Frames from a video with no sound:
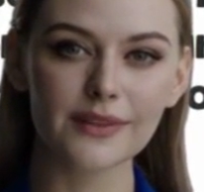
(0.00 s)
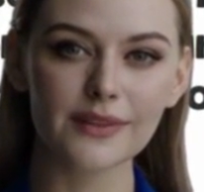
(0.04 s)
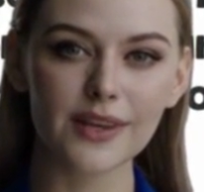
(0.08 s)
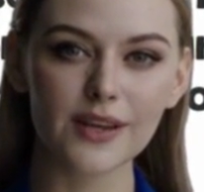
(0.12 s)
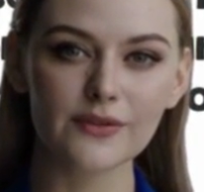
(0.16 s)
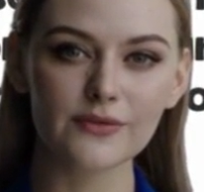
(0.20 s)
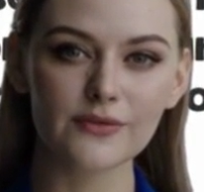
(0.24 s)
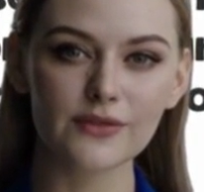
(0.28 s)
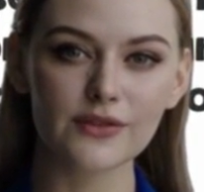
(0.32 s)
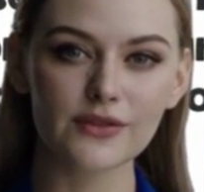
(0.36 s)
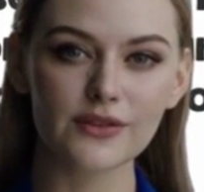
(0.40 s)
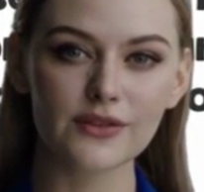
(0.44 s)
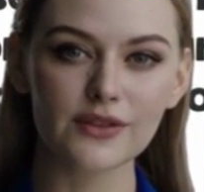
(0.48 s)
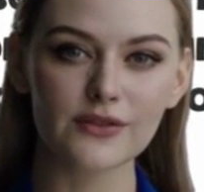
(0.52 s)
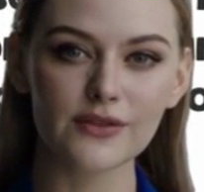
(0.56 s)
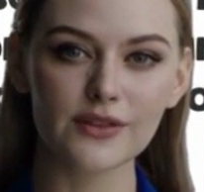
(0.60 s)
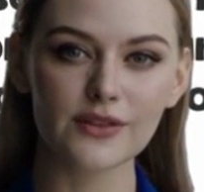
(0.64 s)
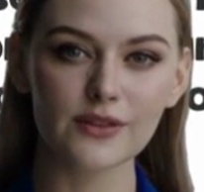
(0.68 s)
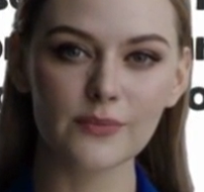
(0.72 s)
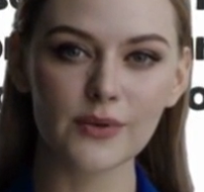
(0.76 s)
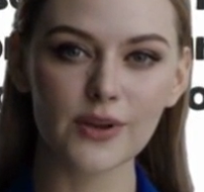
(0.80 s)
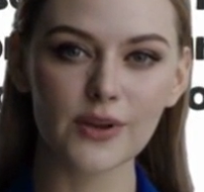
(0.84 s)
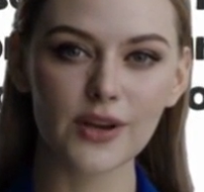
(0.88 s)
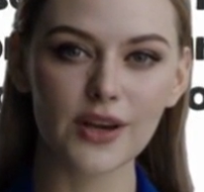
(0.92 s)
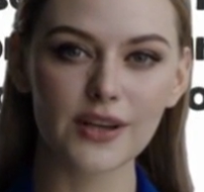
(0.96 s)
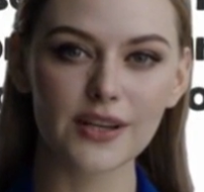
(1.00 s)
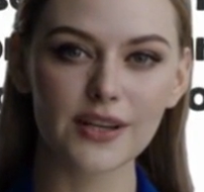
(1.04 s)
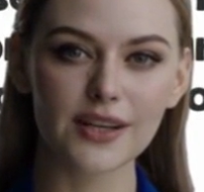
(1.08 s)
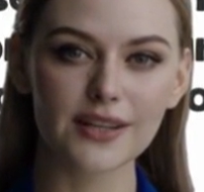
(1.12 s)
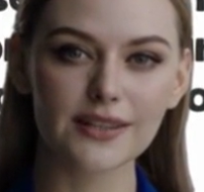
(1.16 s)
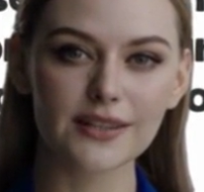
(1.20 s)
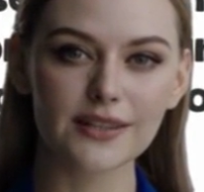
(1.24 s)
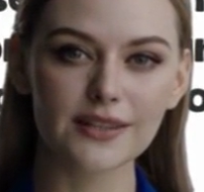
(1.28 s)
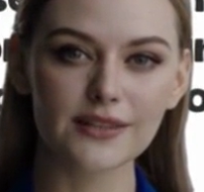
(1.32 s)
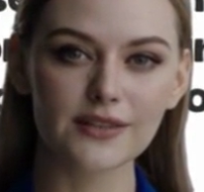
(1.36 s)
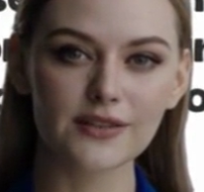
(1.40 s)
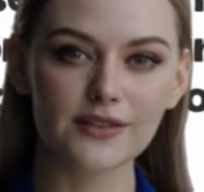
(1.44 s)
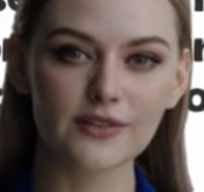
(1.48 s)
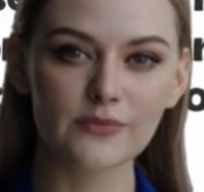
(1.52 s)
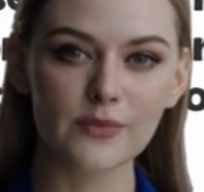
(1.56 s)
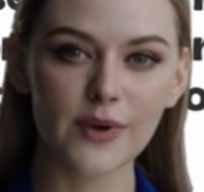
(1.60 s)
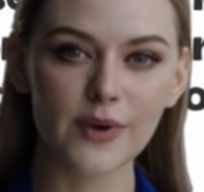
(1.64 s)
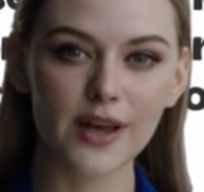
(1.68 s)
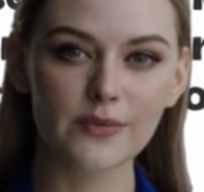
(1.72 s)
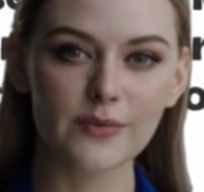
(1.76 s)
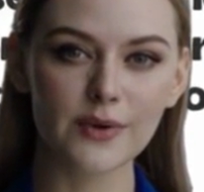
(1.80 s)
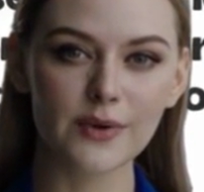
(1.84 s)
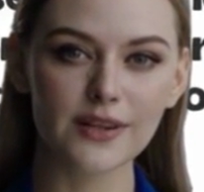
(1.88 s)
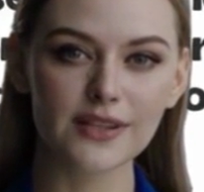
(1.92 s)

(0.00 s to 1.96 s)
If you're new to blogging, you may be